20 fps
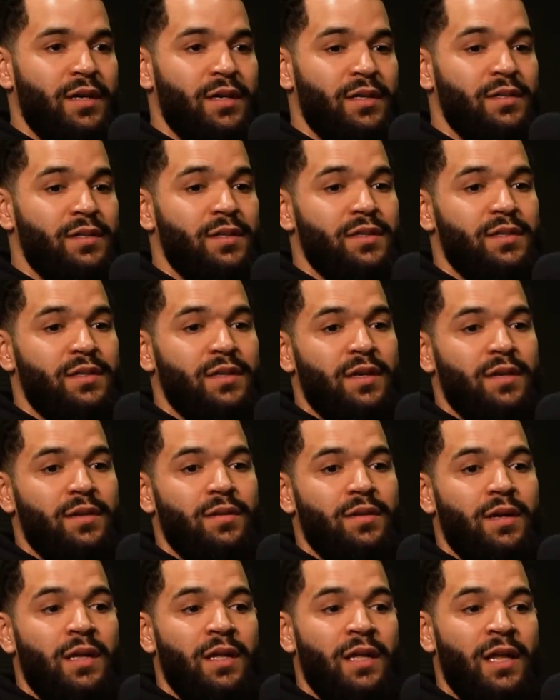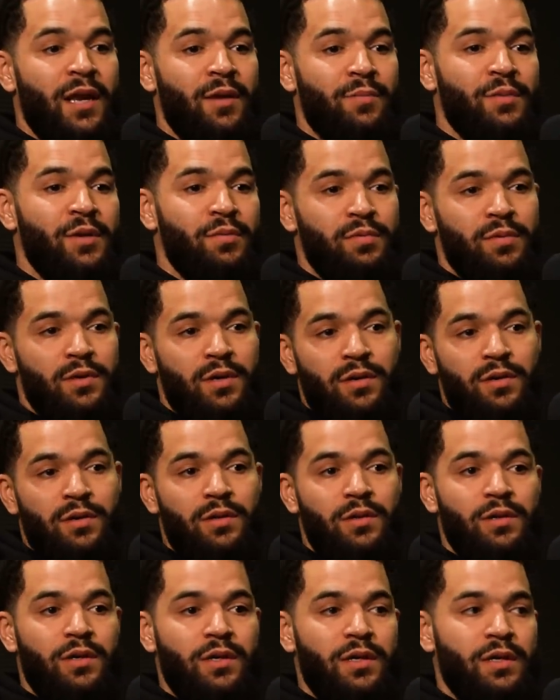and I think that a lot of people are
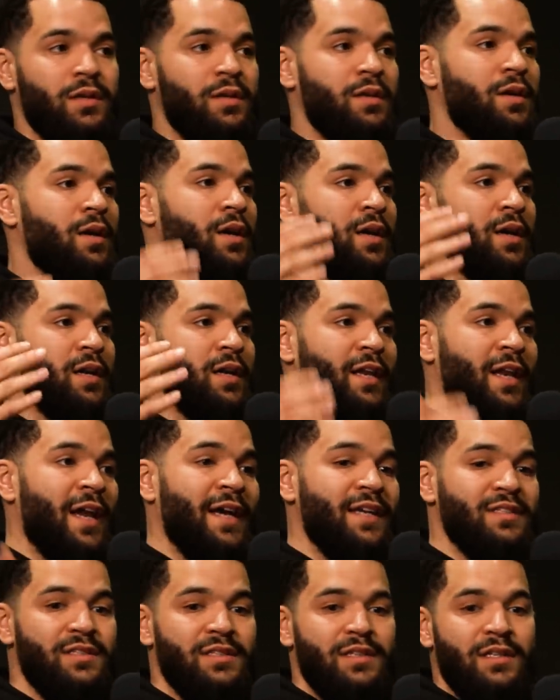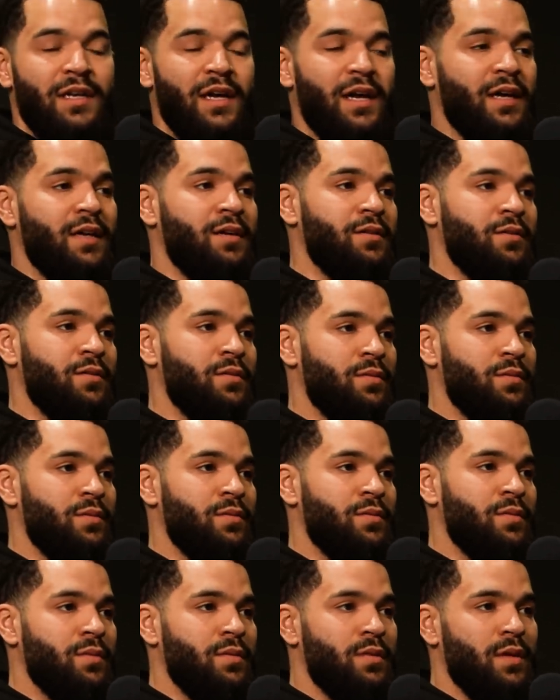looking night to night
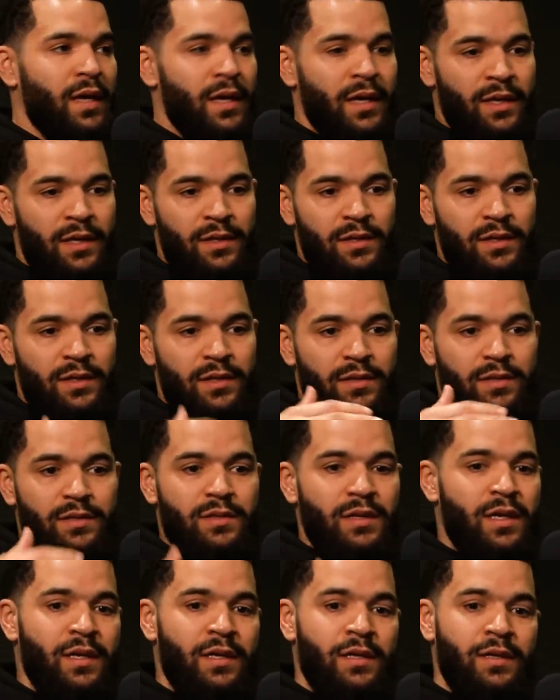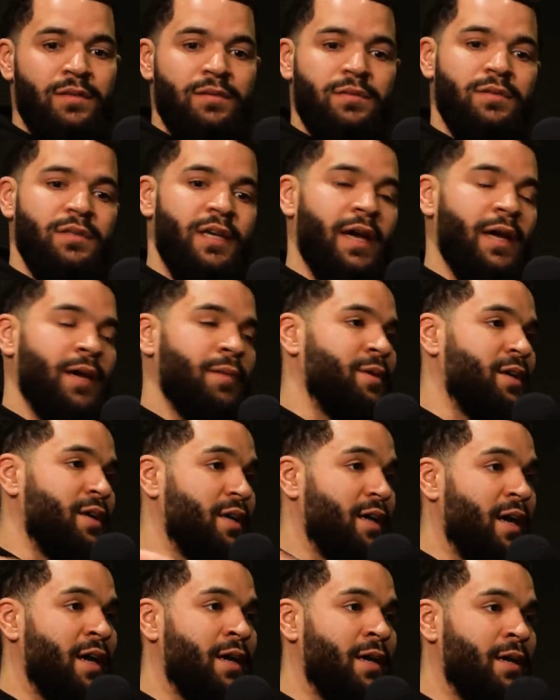and and game to
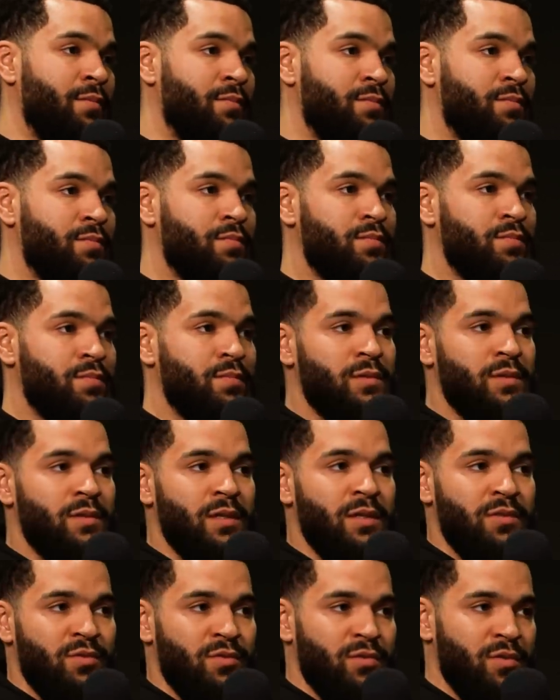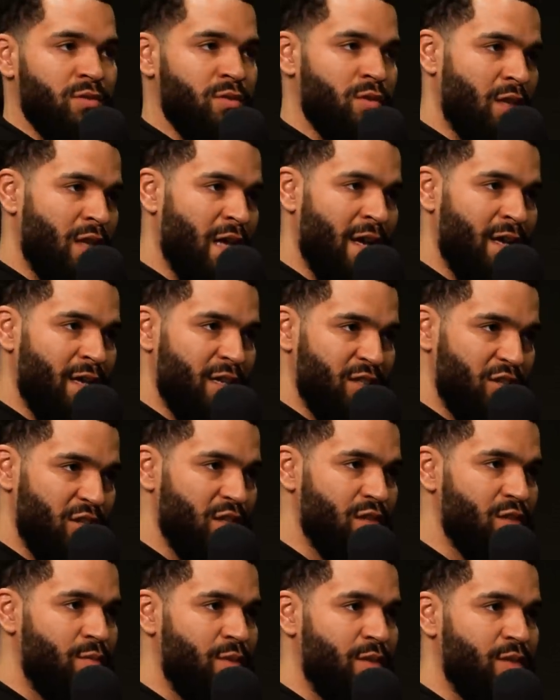game there's, there's a lot of
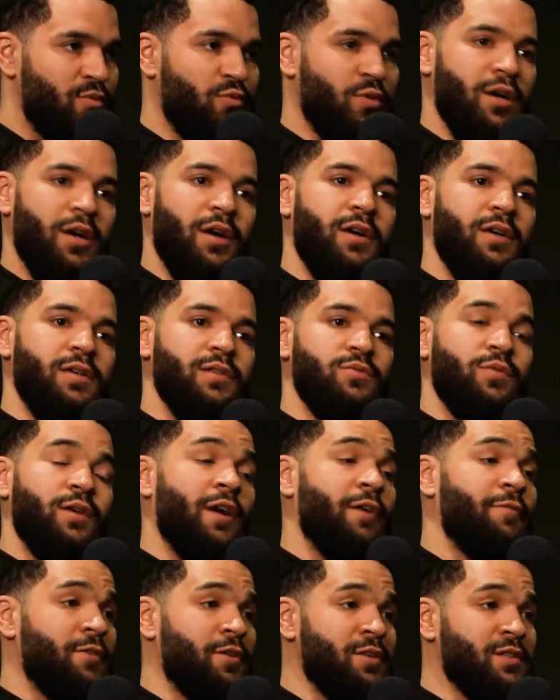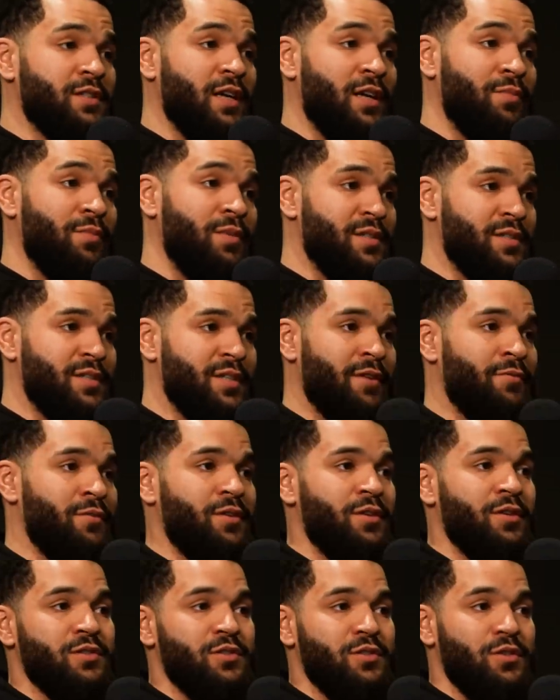adjustments. Whereas when I first came in seven
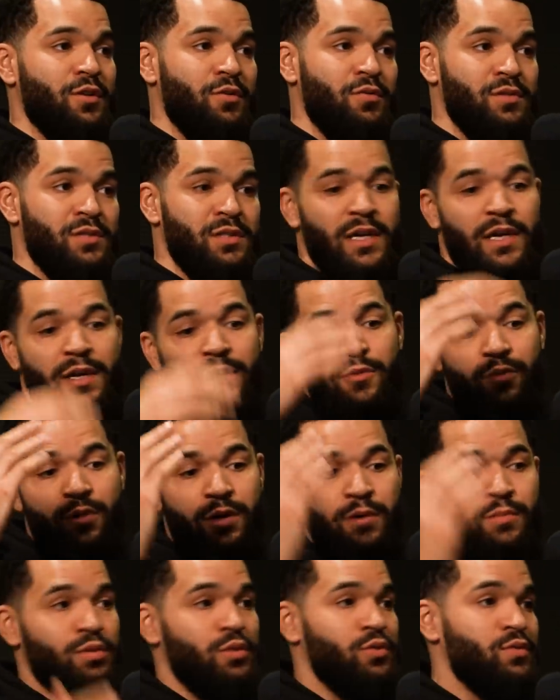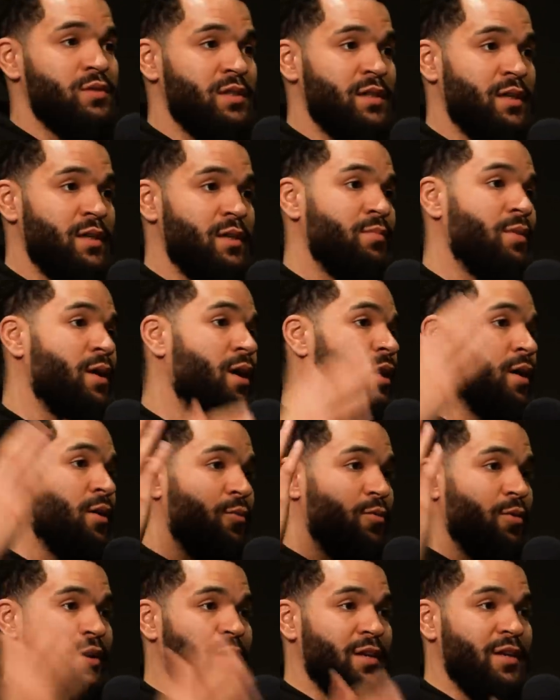years ago, it was like, we're a blue team.
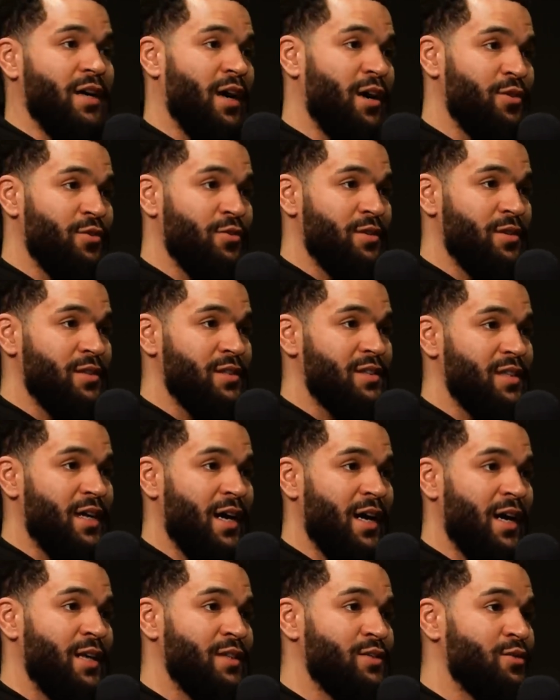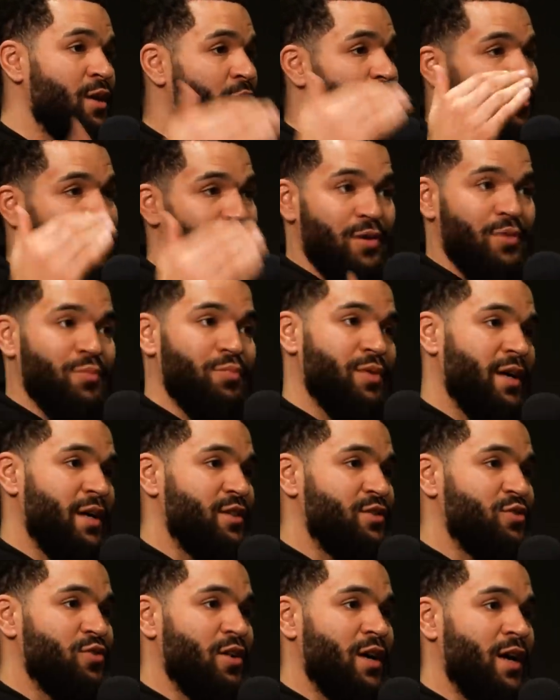We're going to down you on the sides. We're going to play
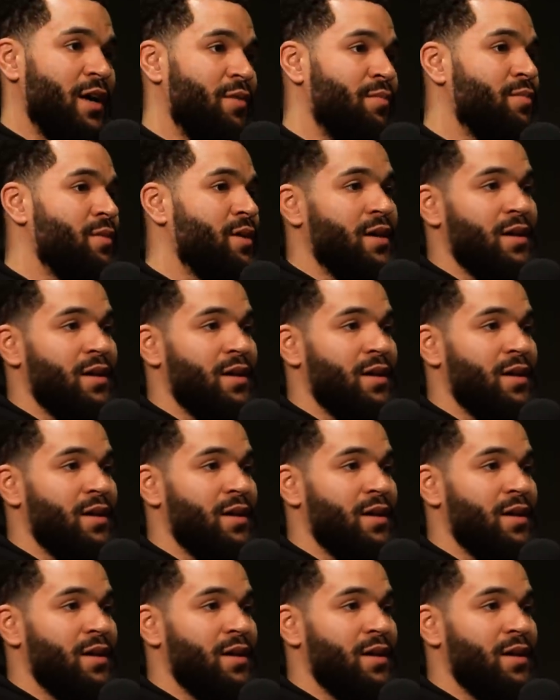drop